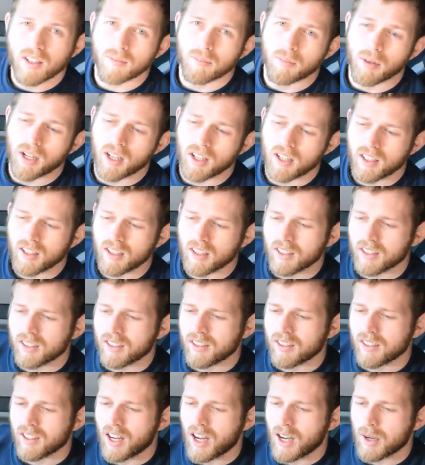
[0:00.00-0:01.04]
my
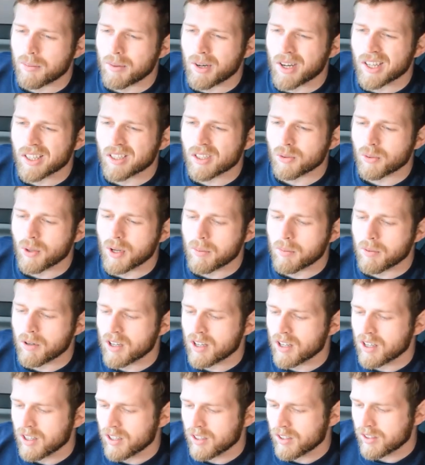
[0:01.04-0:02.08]
iBox sway
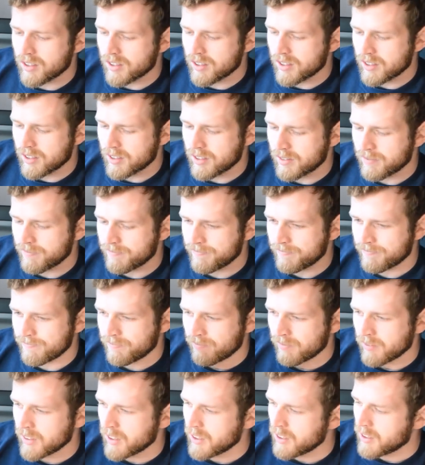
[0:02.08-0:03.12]
bars.
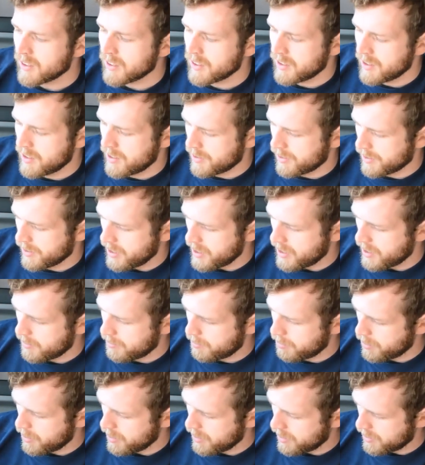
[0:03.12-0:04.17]
So yeah,
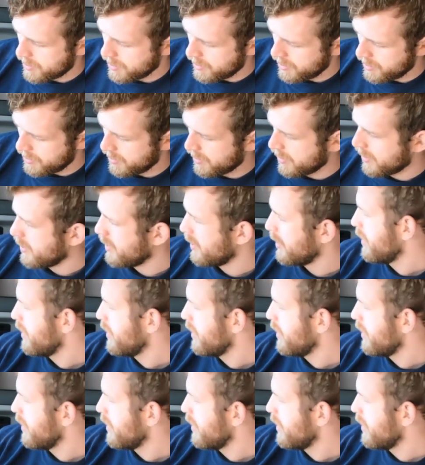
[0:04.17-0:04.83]
pretty soon